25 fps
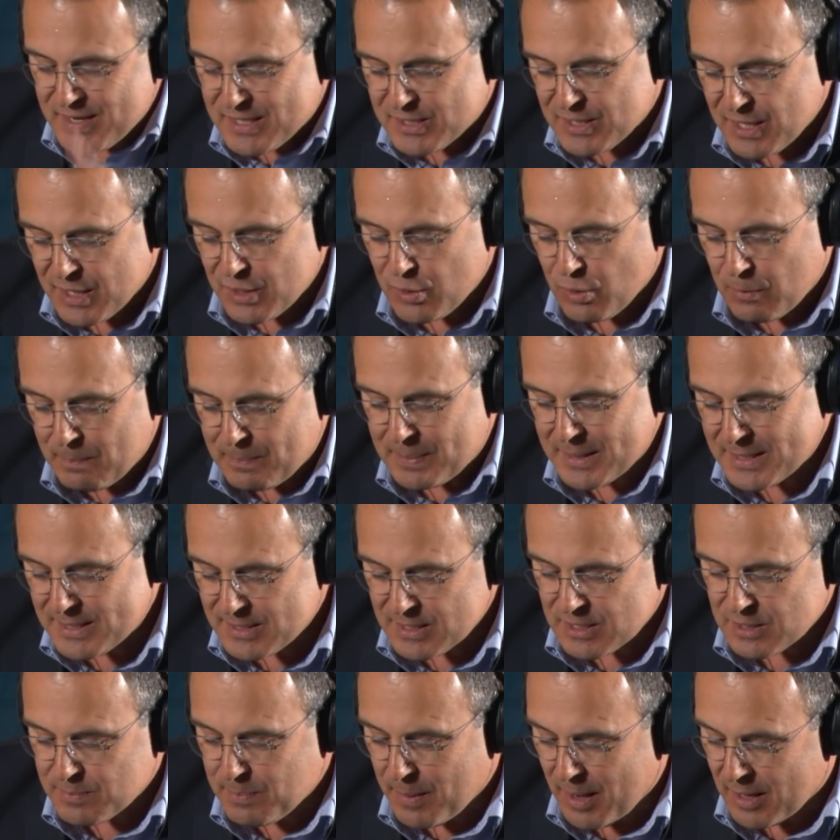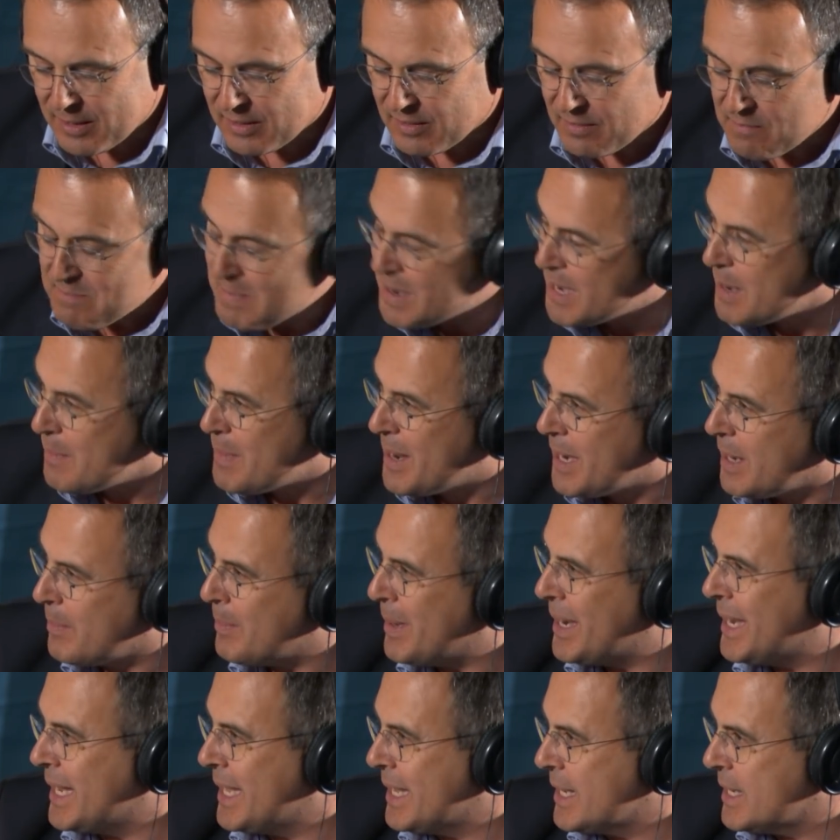Visa, your business partner of many, many,
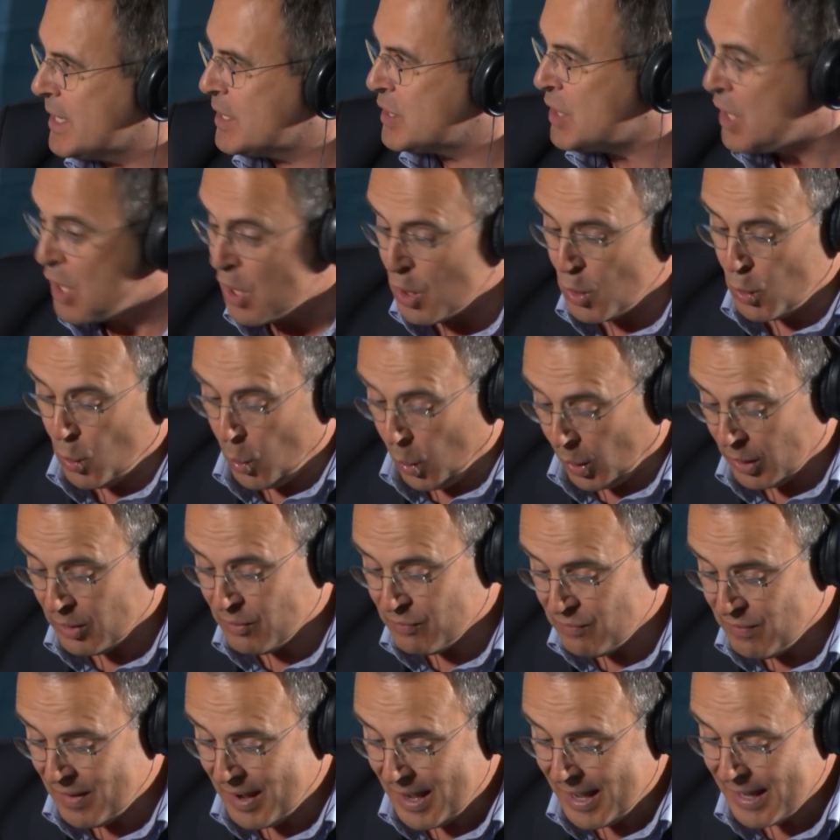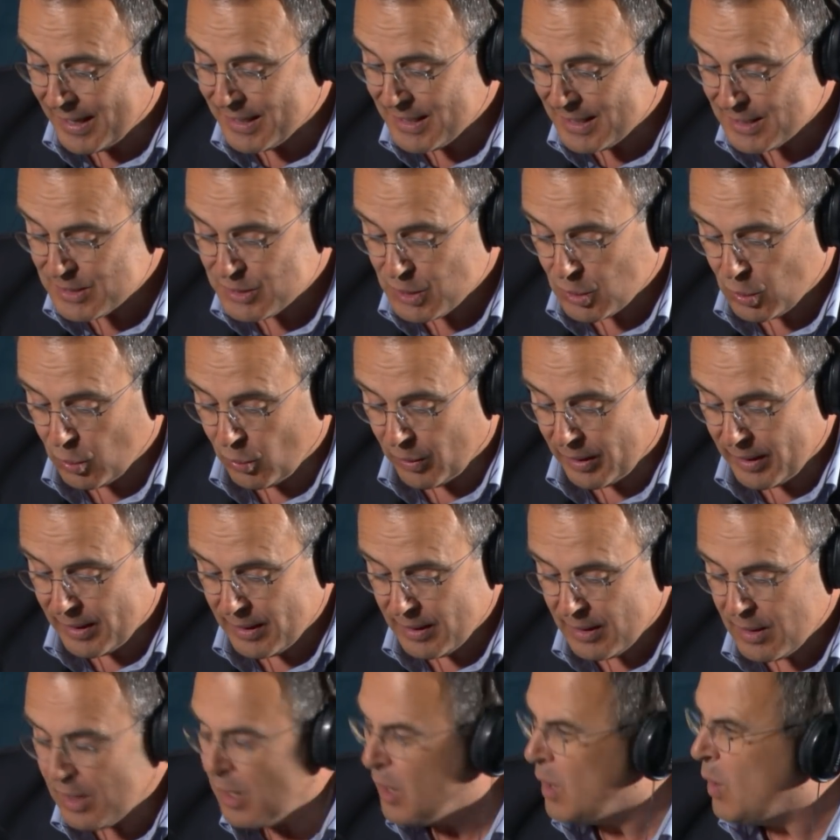many years, qualified as a
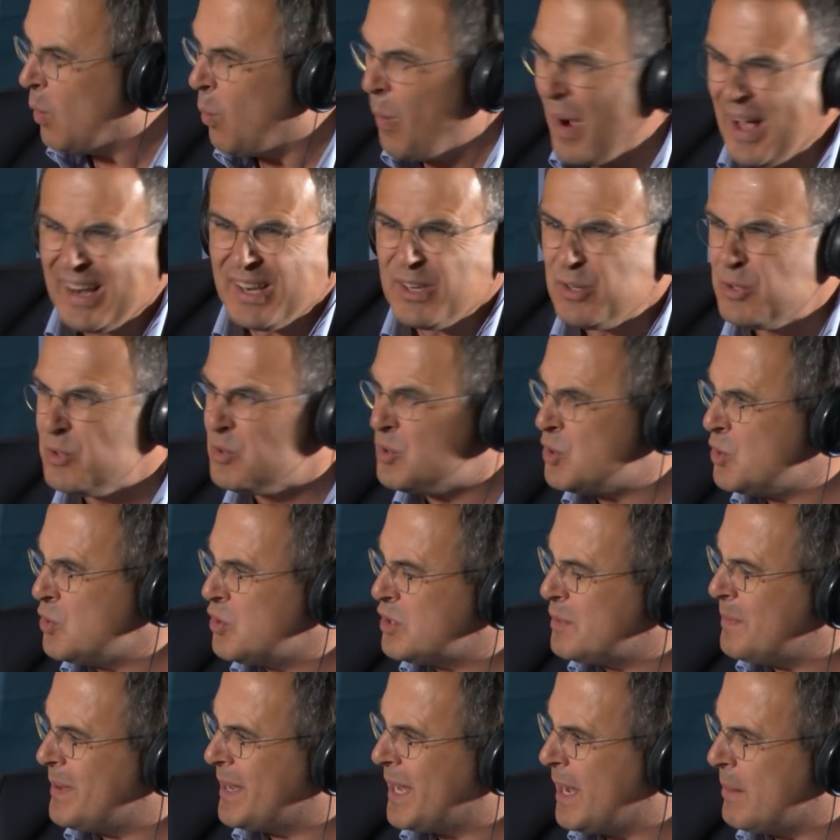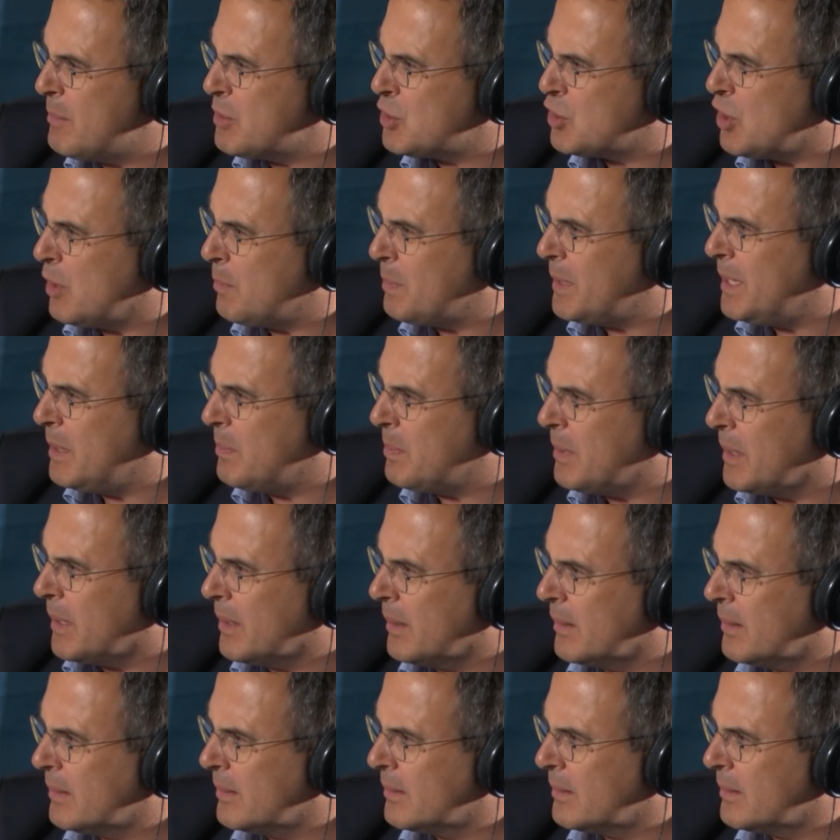lawyer. Why did you choose to become a shopkeeper?